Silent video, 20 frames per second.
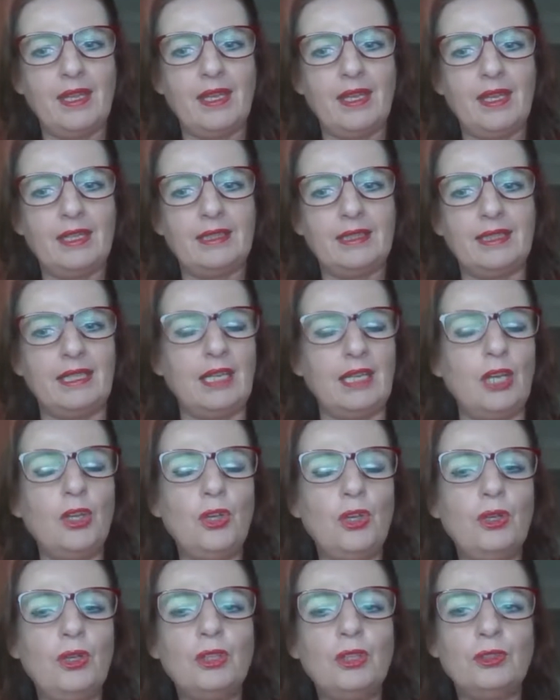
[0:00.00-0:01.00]
that I
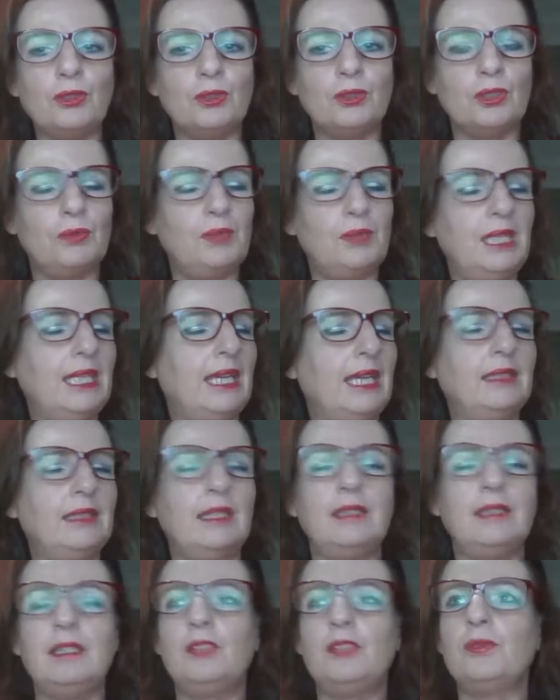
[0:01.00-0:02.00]
heard on the weekend,
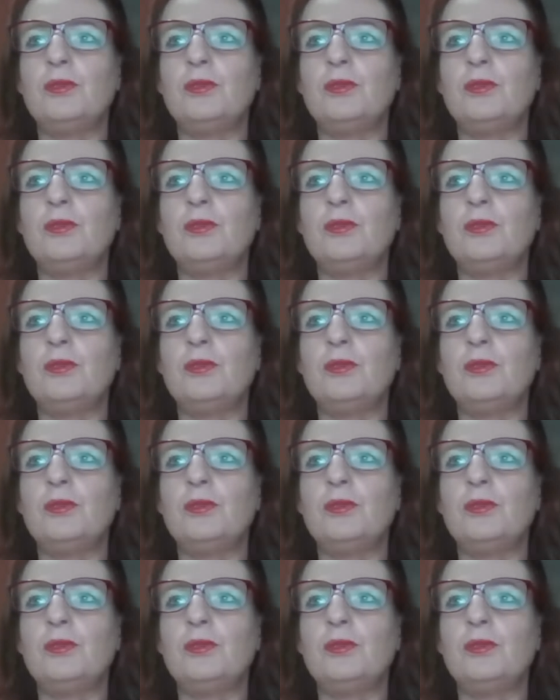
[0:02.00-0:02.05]
and it